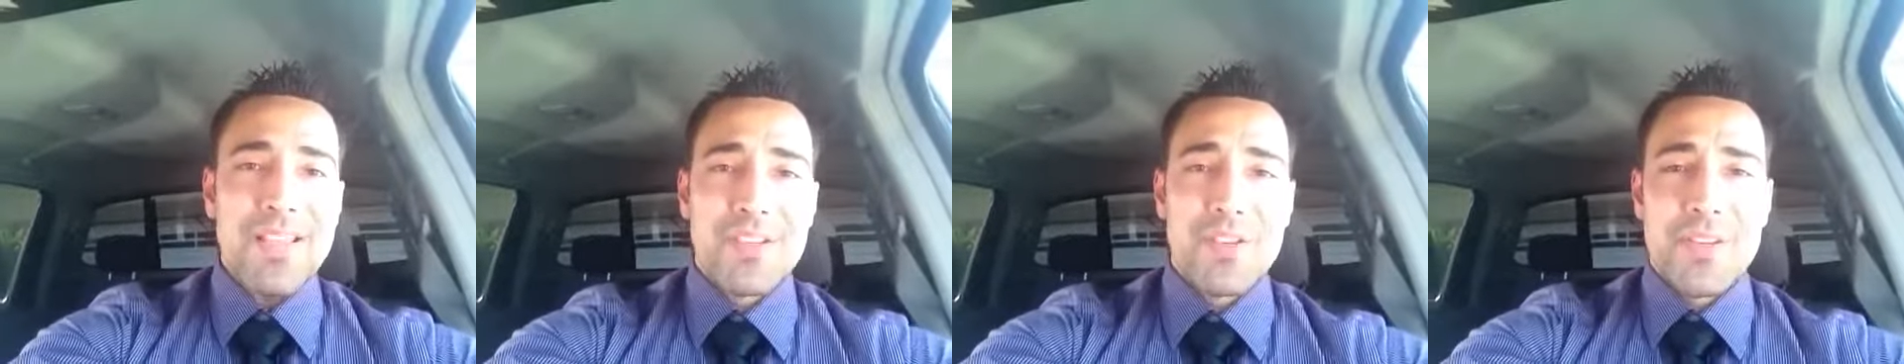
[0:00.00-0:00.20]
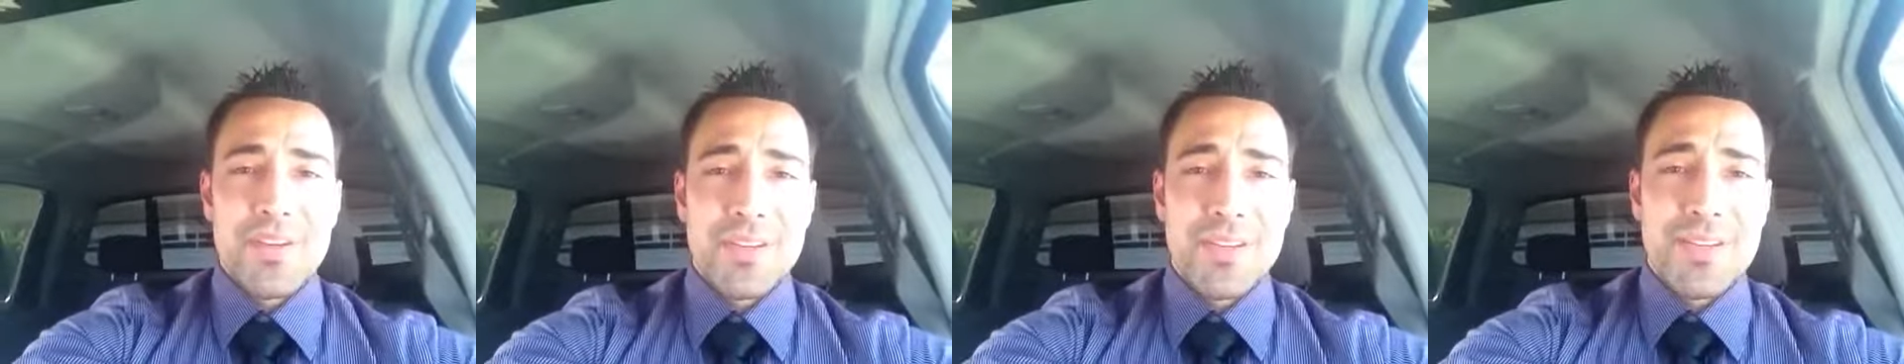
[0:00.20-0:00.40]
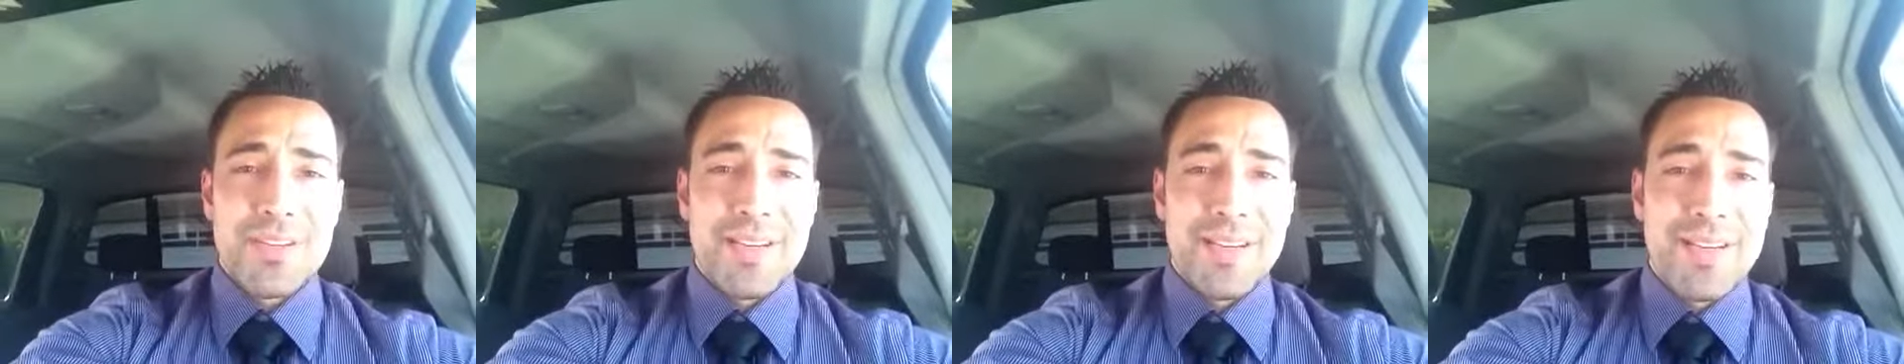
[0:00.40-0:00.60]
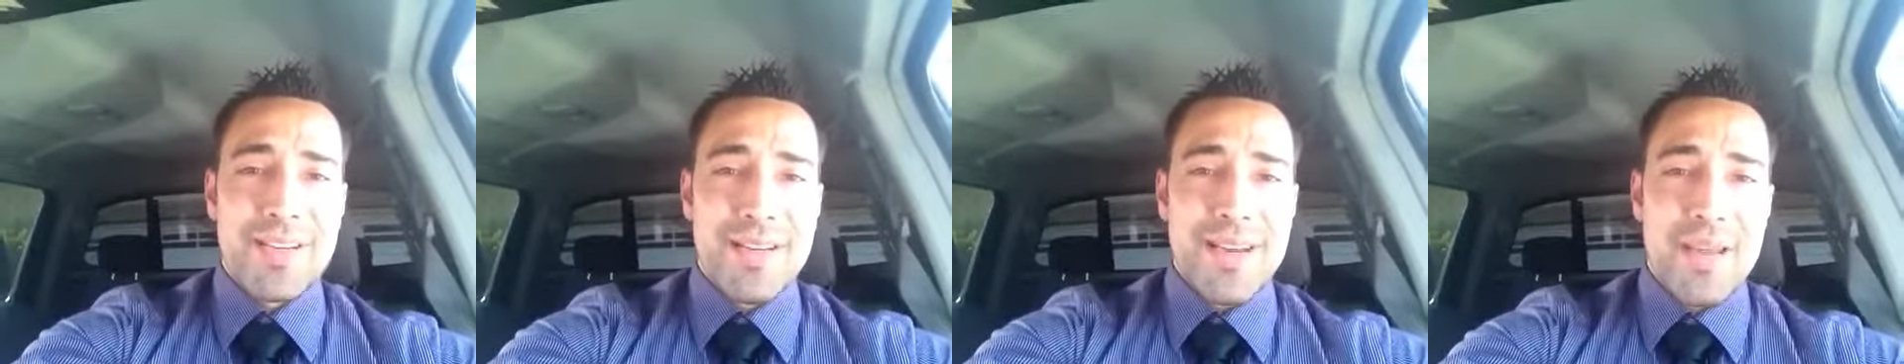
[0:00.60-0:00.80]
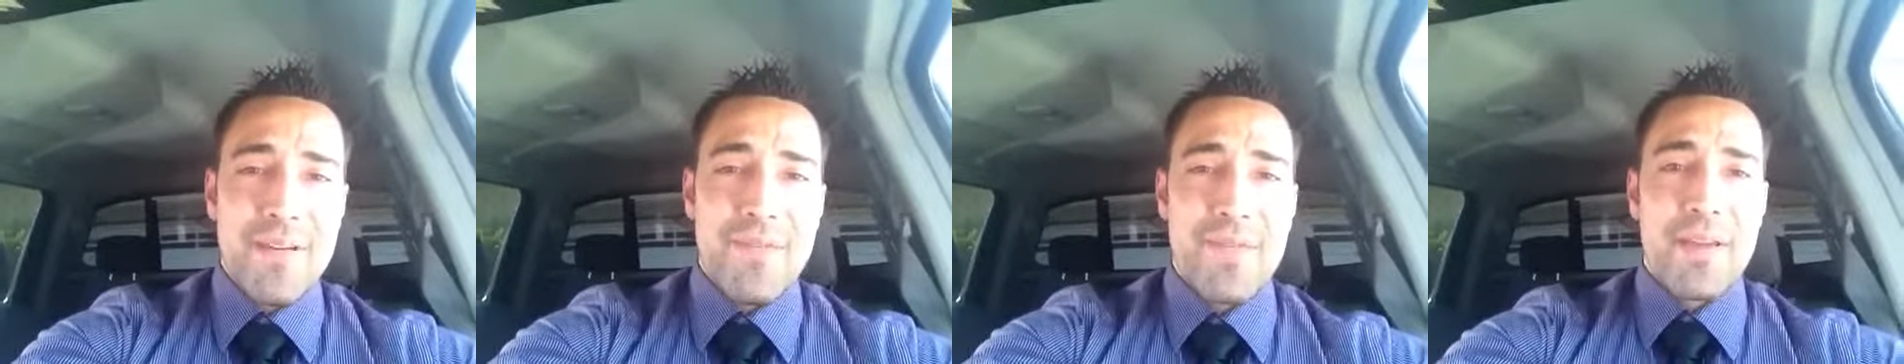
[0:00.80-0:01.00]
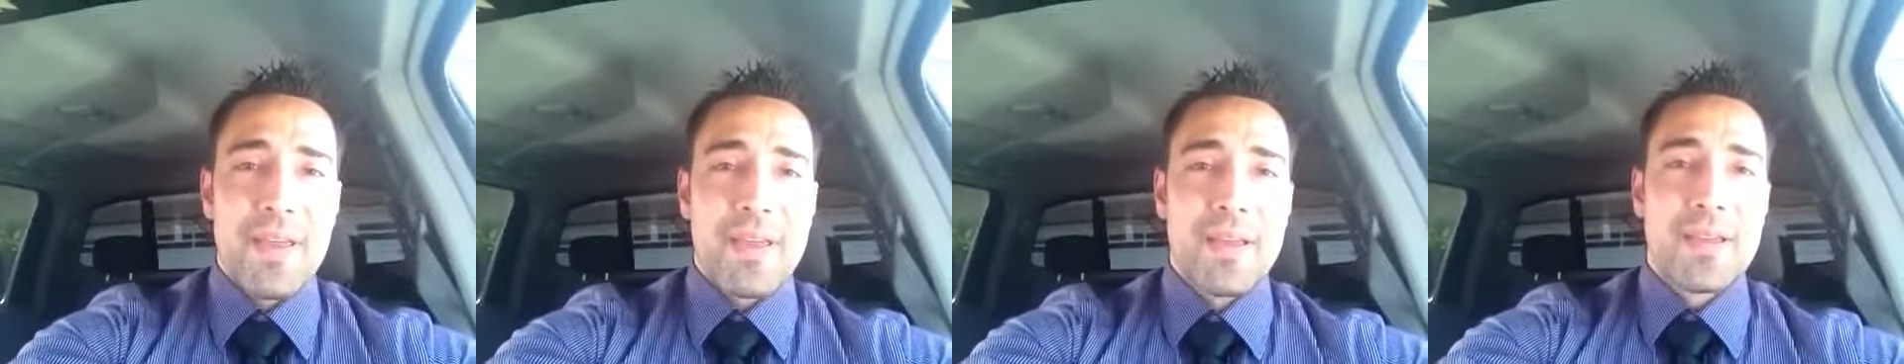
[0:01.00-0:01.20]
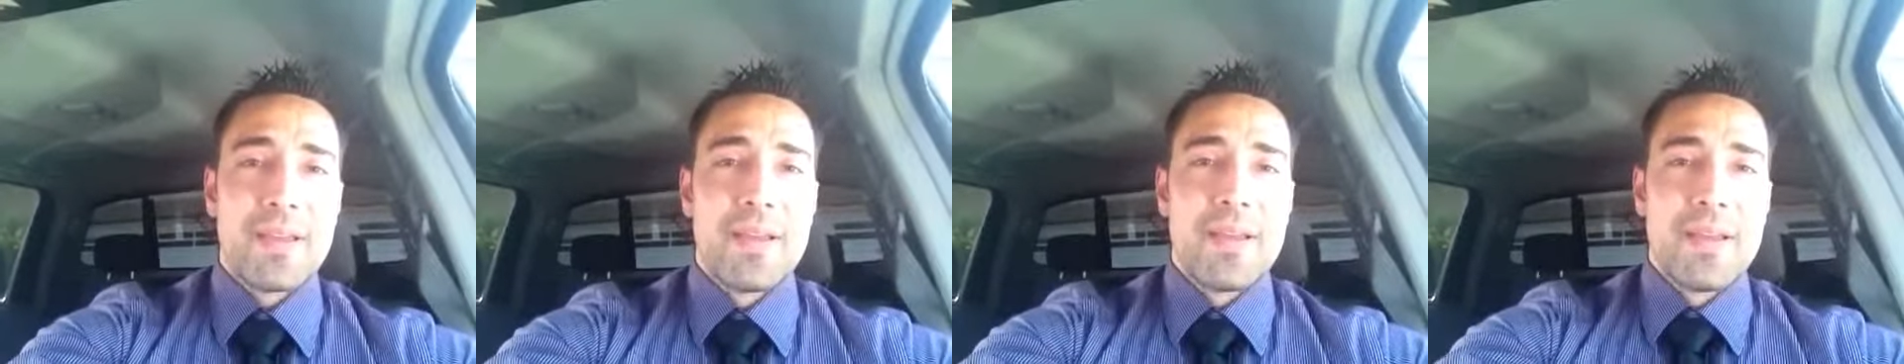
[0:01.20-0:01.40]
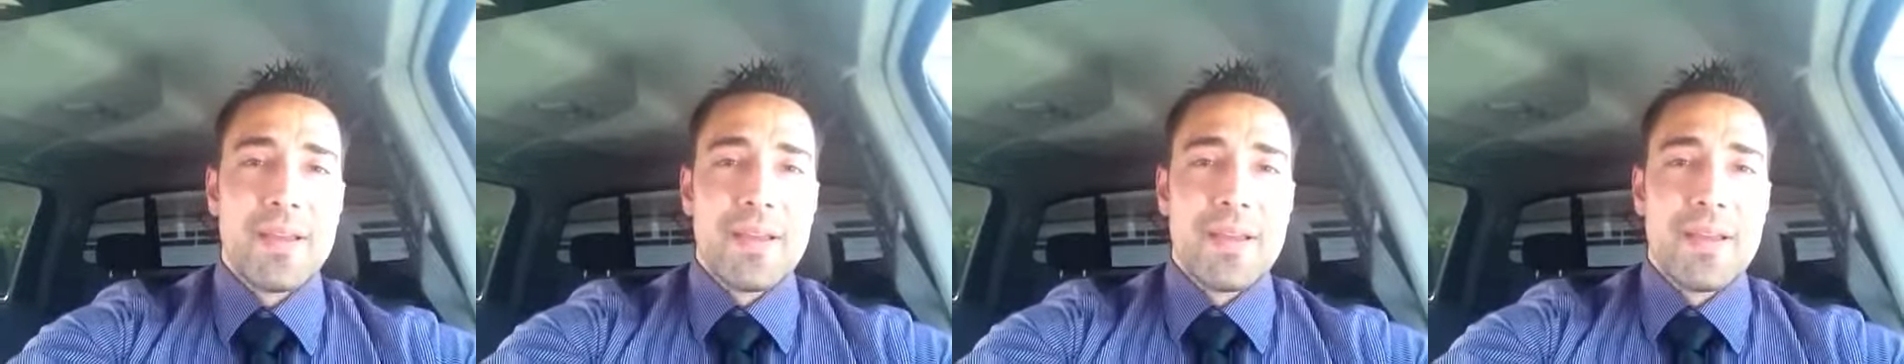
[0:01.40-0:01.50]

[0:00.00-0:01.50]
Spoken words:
So there's a significant